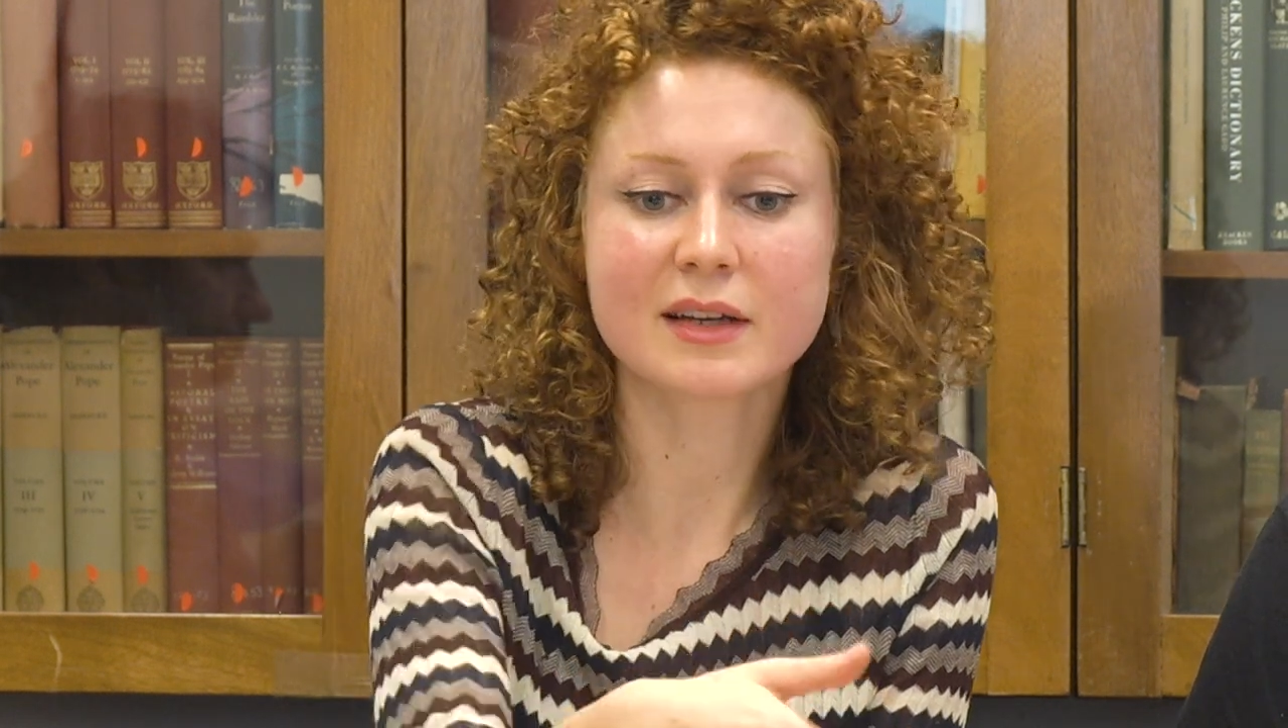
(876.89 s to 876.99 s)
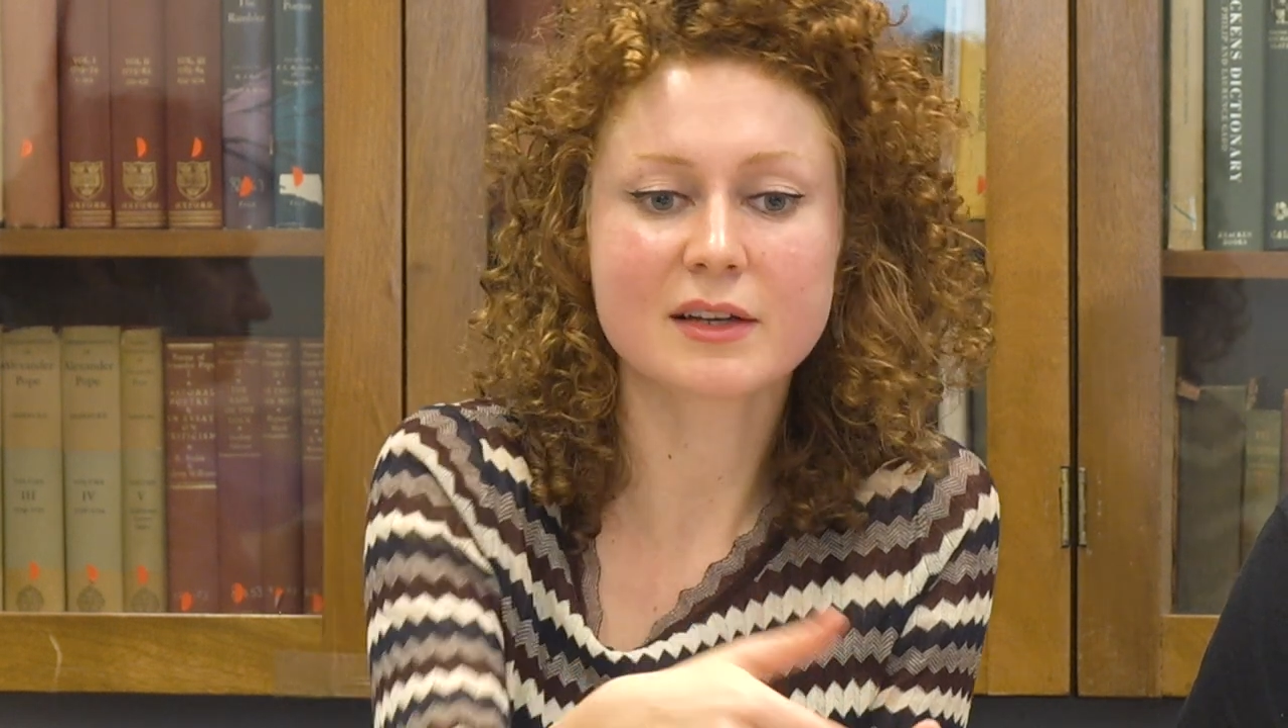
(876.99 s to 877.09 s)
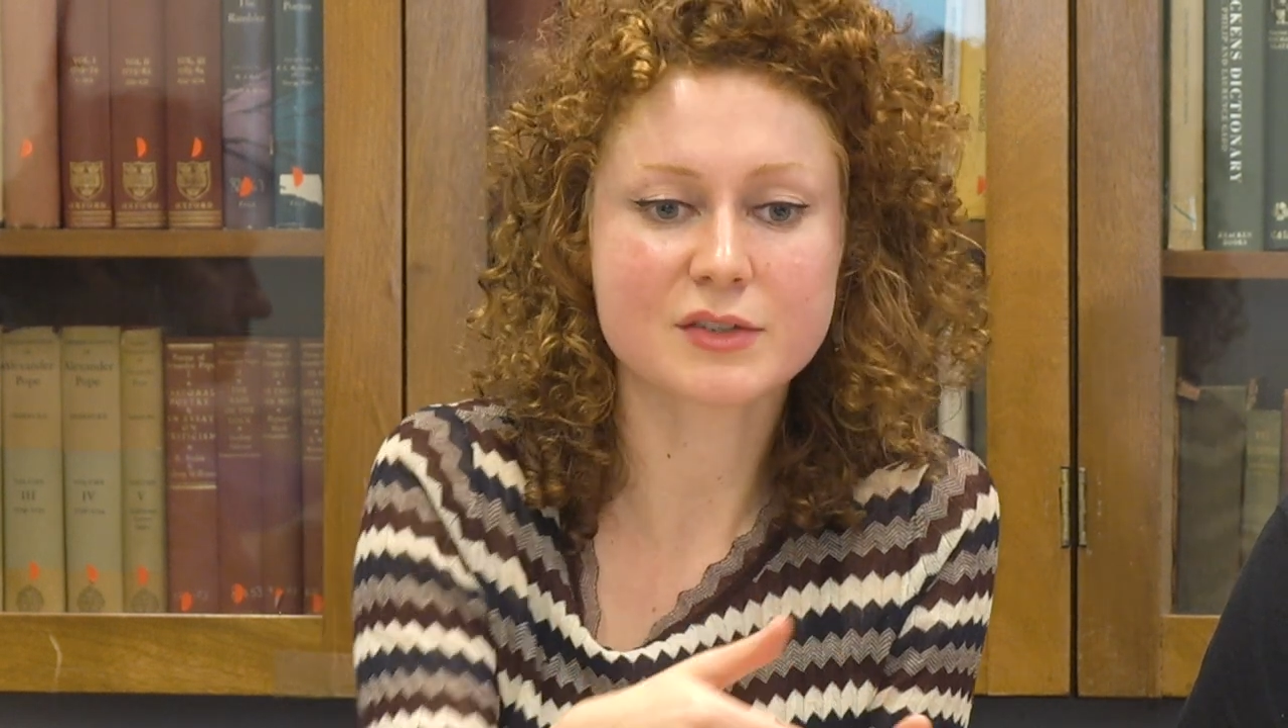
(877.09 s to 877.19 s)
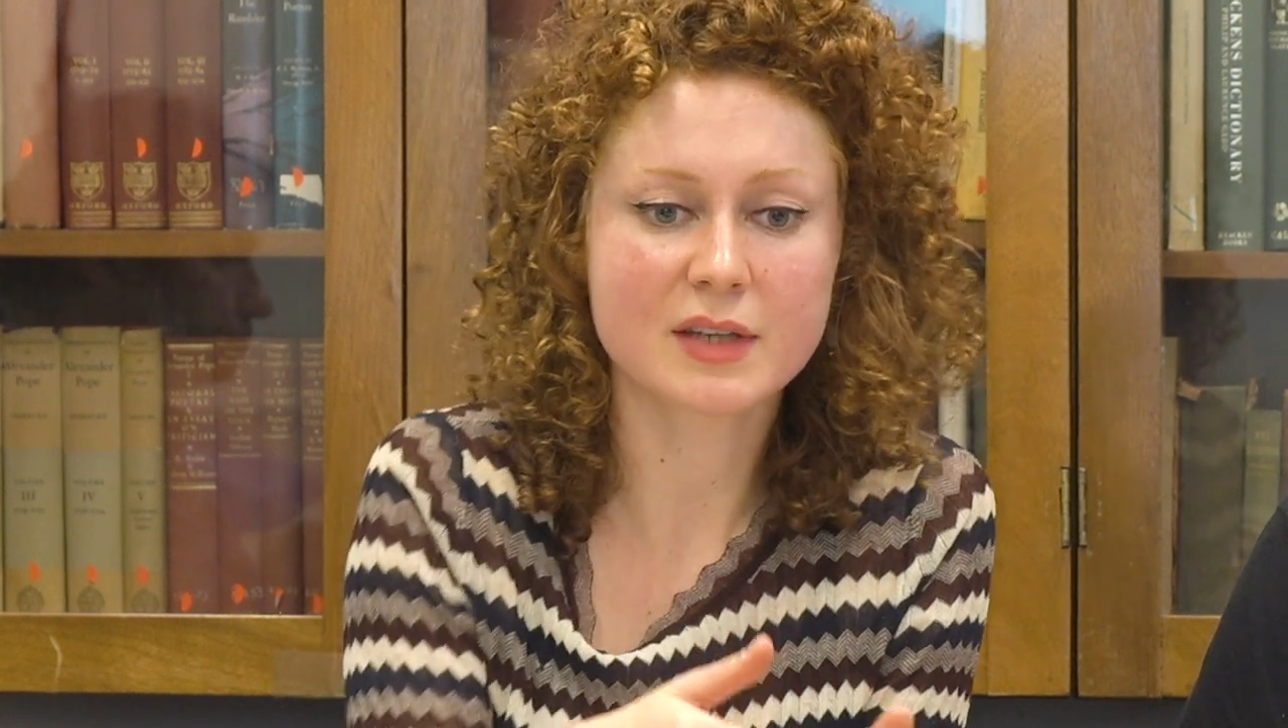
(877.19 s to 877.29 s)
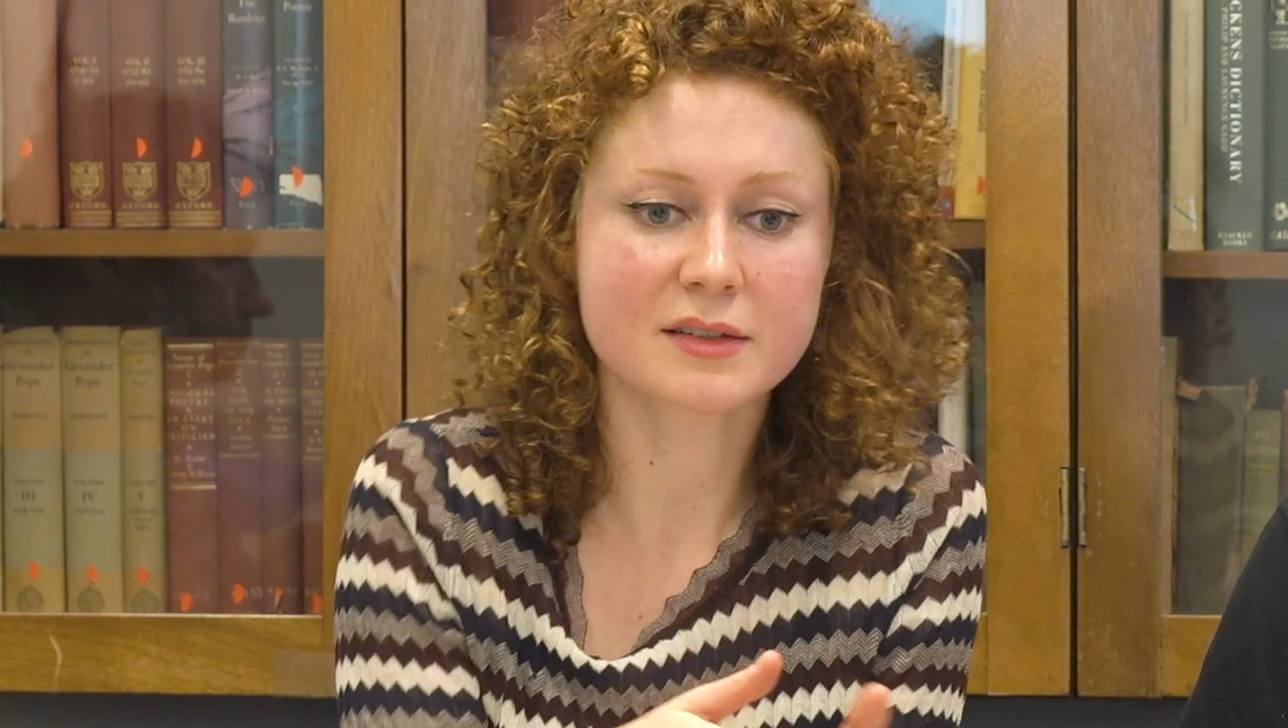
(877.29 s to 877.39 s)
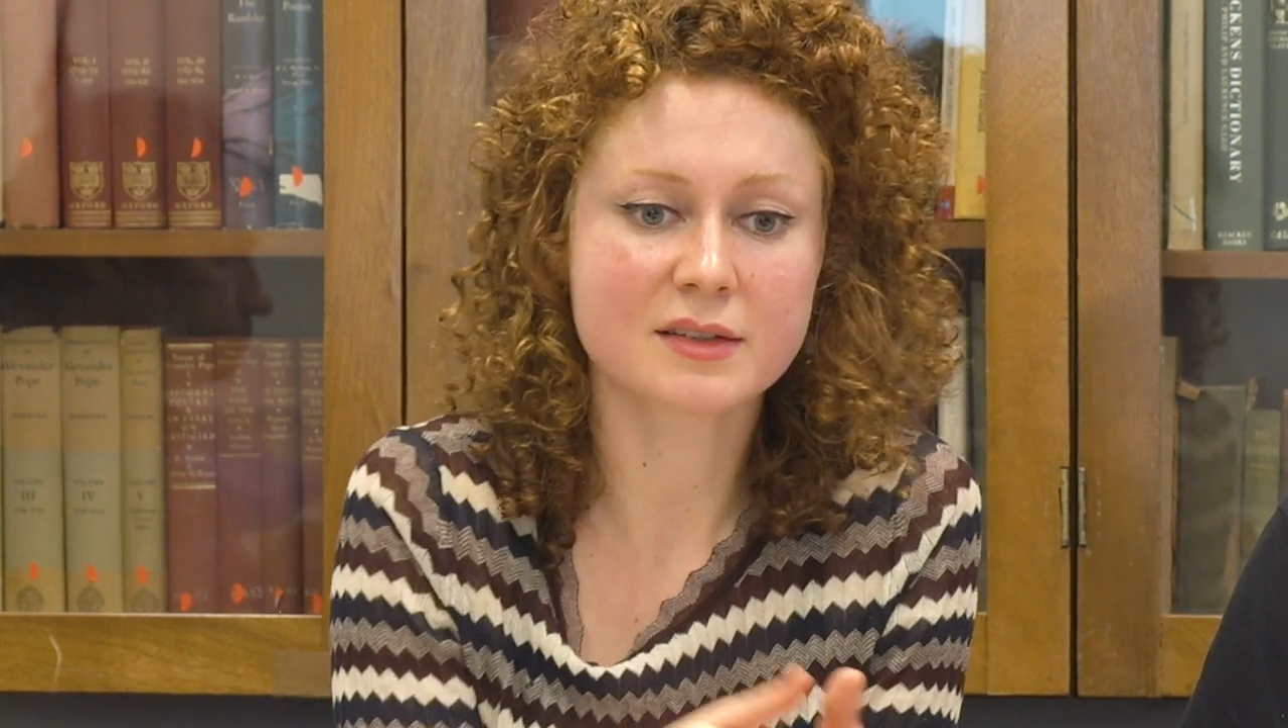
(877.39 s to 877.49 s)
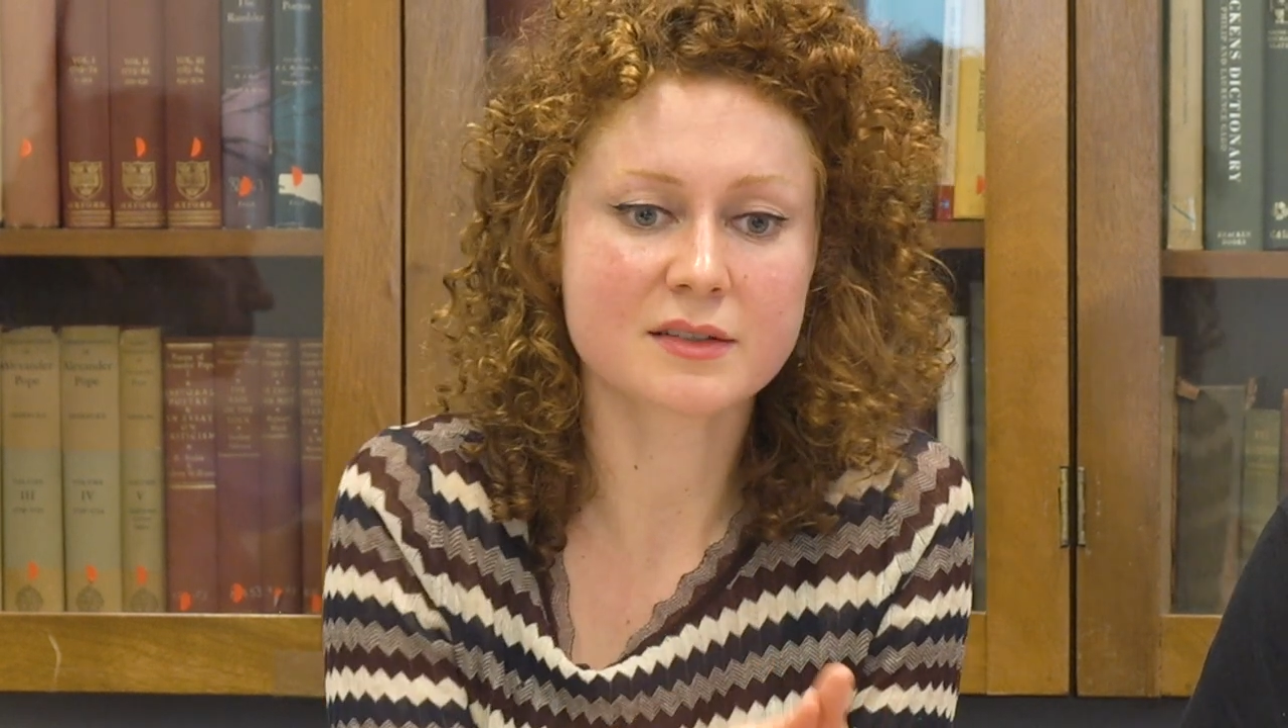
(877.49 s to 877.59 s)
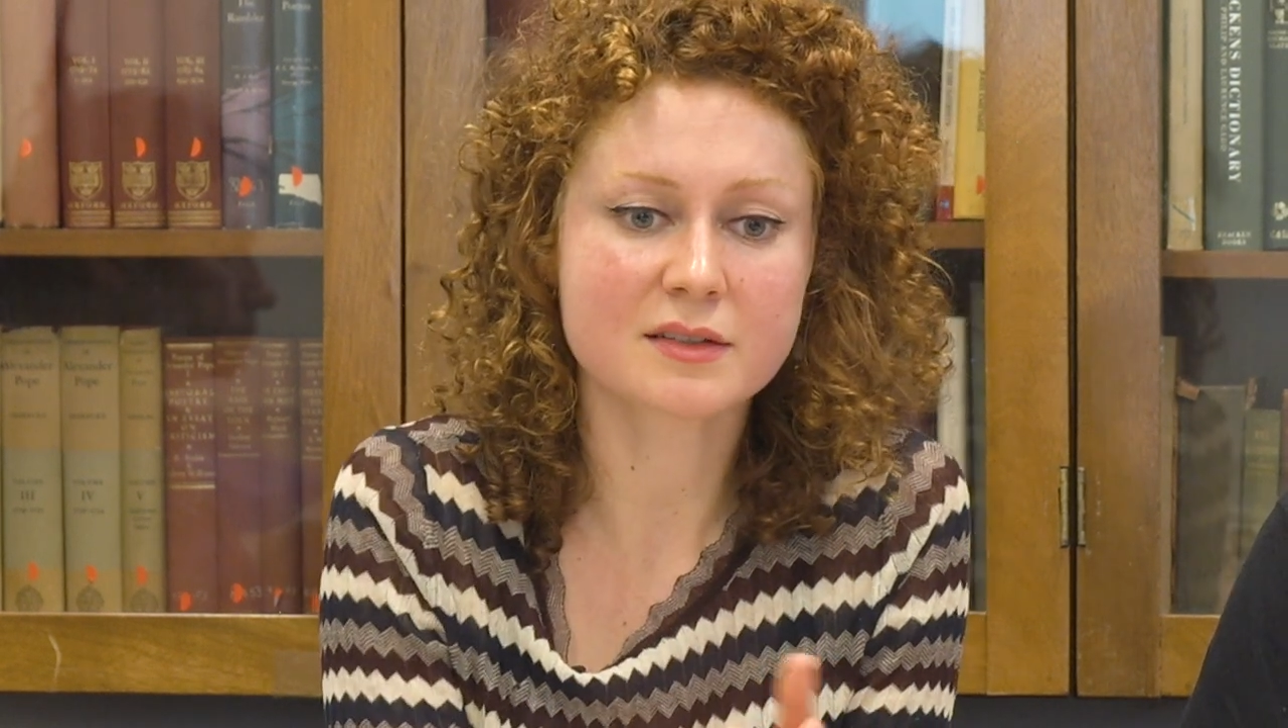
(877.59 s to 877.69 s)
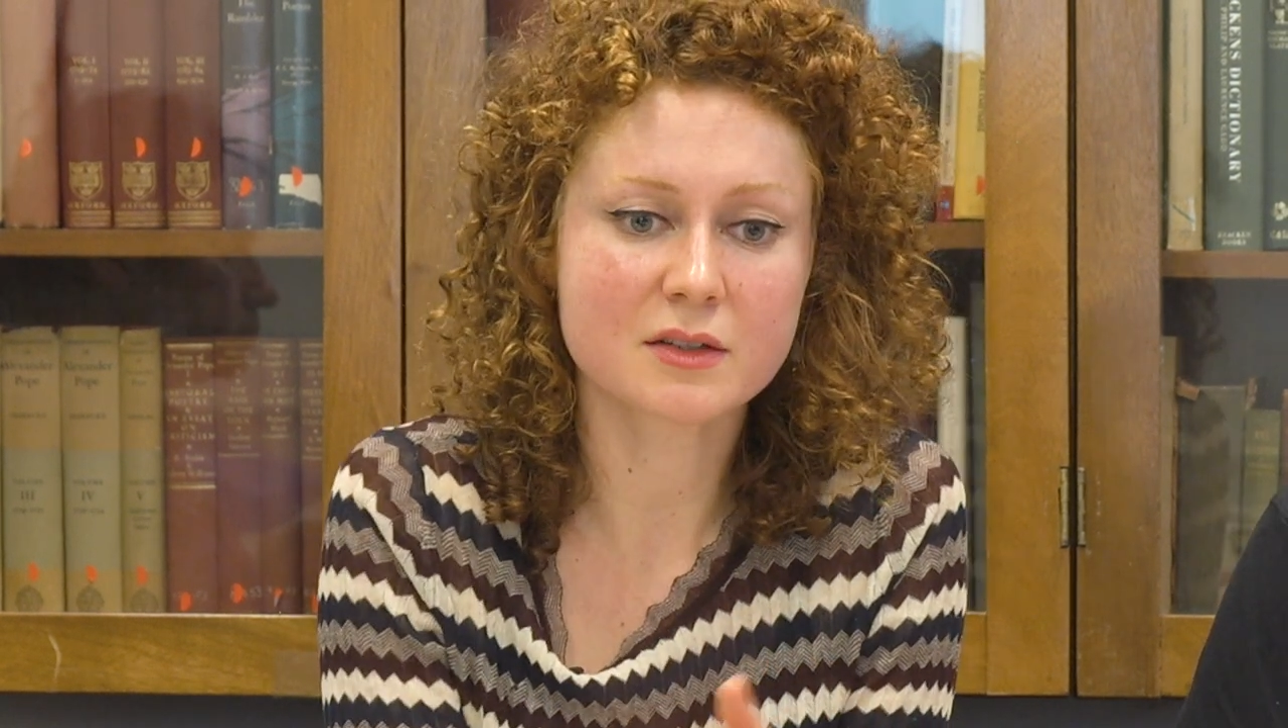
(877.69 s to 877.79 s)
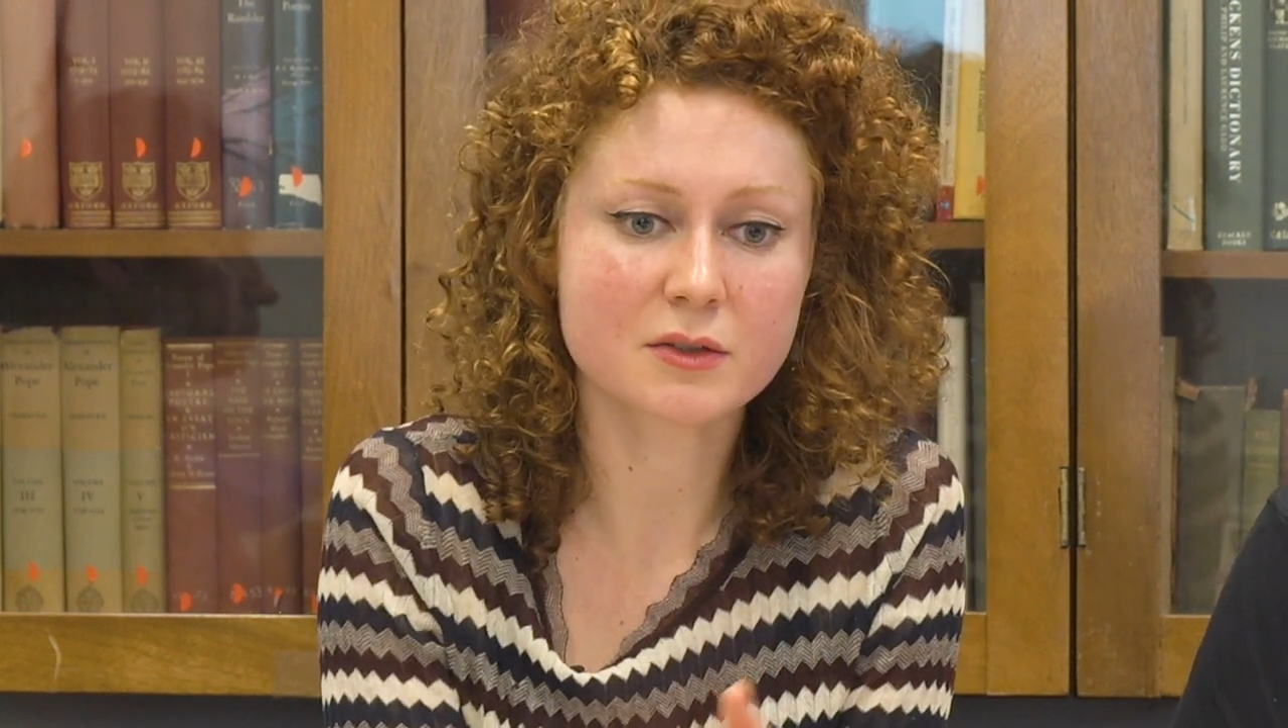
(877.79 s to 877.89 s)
English sentence,